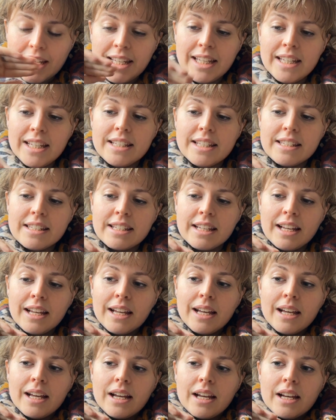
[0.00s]
is
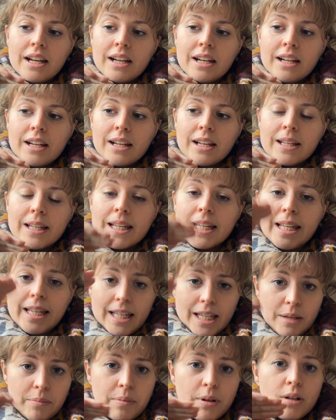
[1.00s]

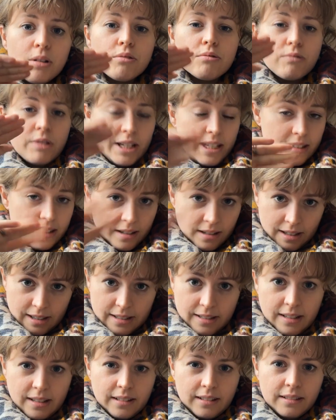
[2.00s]
keep
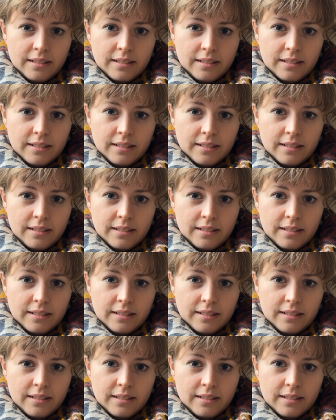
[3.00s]
restarting,